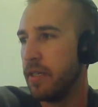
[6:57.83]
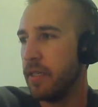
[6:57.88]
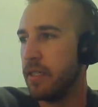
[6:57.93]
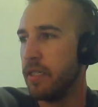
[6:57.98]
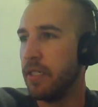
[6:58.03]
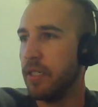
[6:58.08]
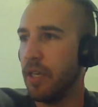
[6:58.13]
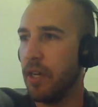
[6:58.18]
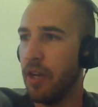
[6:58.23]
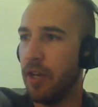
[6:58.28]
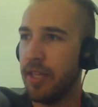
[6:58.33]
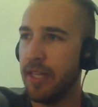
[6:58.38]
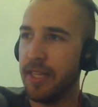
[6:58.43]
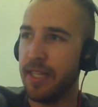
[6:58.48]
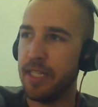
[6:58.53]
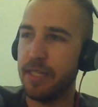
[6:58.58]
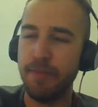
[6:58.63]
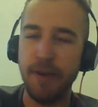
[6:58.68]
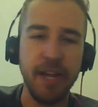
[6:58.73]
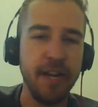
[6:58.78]
So I think
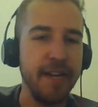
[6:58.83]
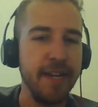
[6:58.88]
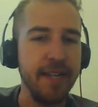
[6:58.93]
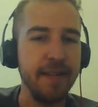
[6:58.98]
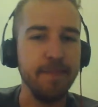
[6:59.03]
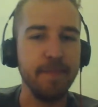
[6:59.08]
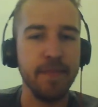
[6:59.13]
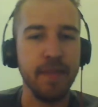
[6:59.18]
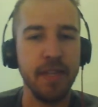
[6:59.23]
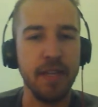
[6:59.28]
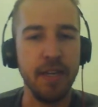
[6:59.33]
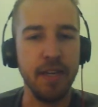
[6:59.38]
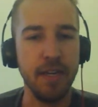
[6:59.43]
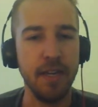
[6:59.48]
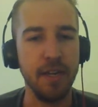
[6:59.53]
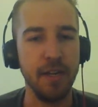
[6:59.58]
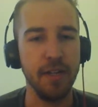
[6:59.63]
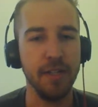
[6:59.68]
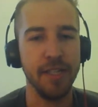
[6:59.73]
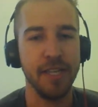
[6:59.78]
that's about it.
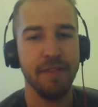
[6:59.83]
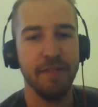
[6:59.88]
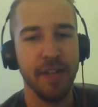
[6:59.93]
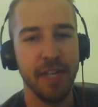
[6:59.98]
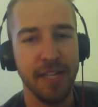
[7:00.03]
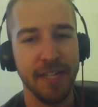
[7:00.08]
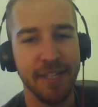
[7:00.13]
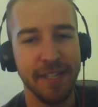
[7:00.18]
I'll leave a